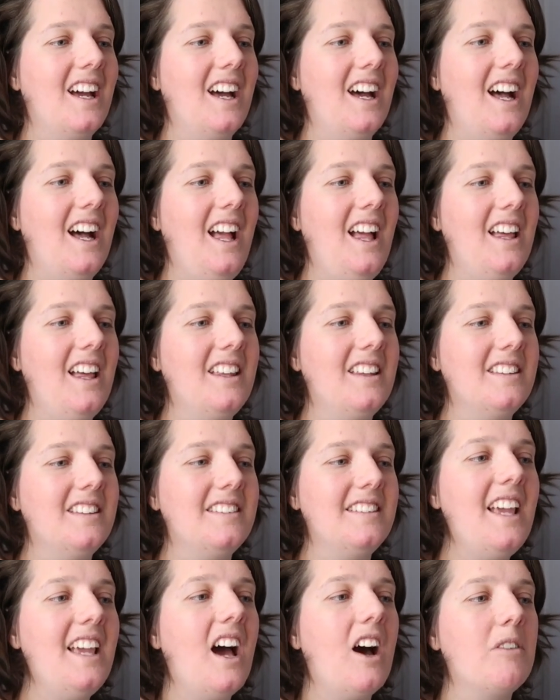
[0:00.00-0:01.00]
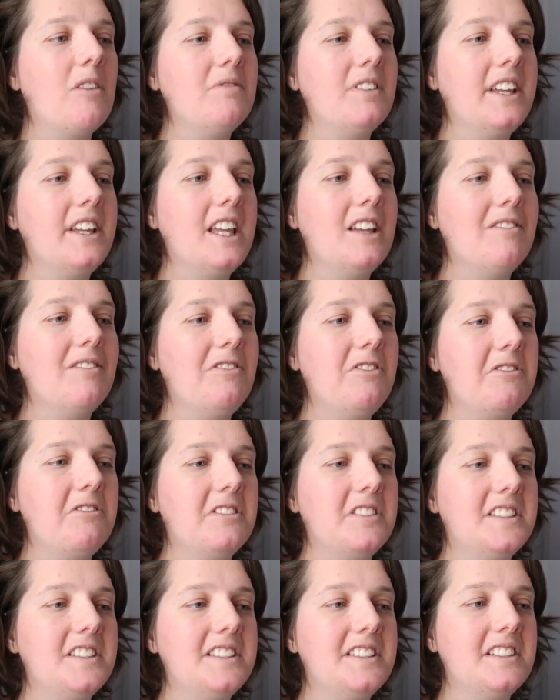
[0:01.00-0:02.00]
and yeah, I'm looking
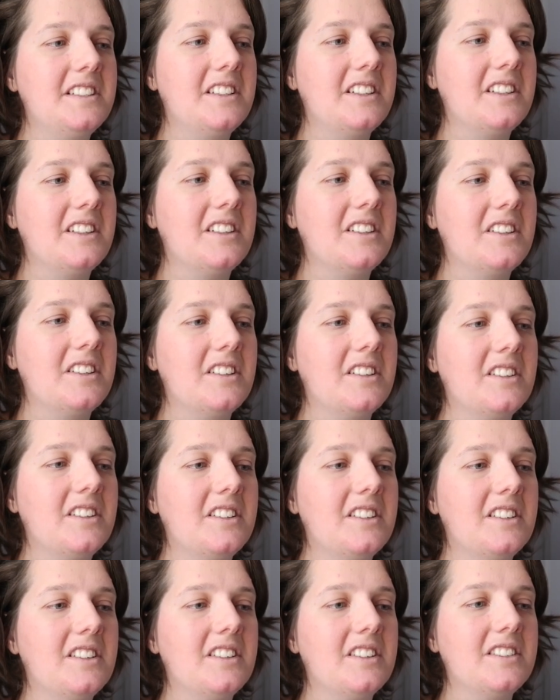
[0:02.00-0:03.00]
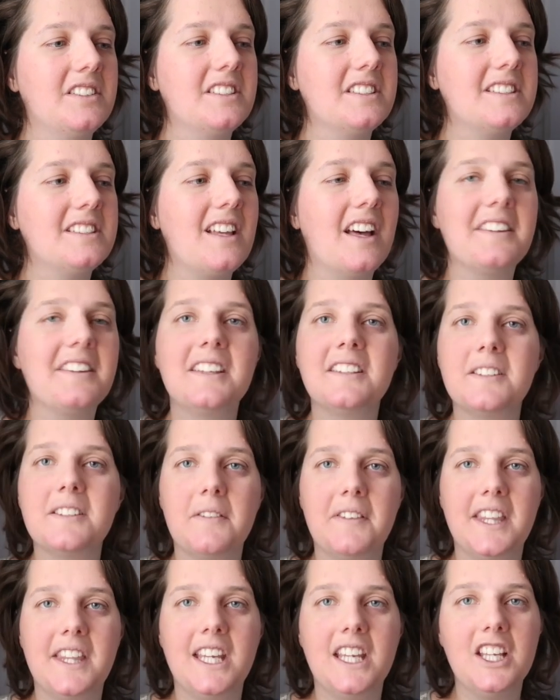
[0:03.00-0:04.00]
forward to starting
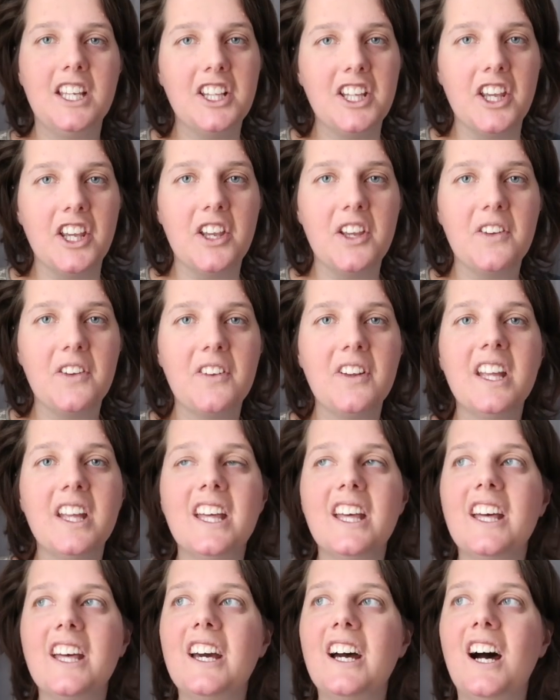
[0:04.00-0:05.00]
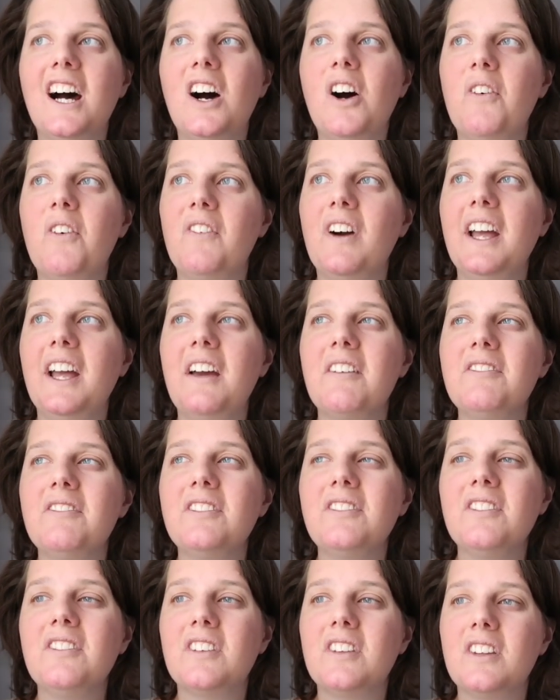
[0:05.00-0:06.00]
something new. I
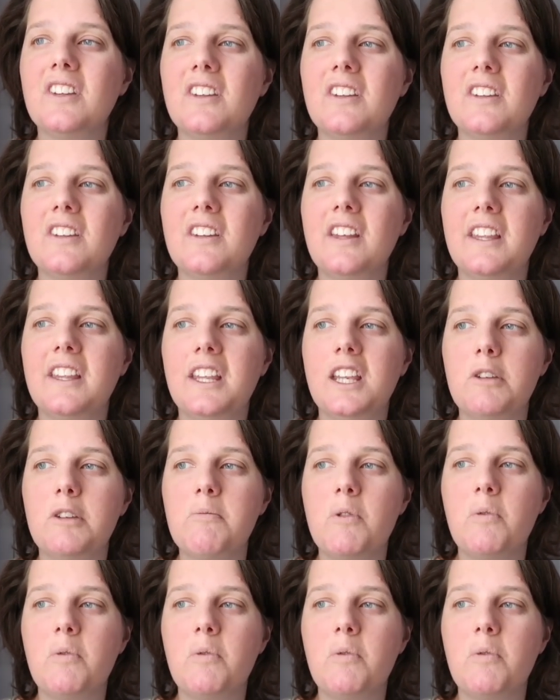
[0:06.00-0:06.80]
haven't done any more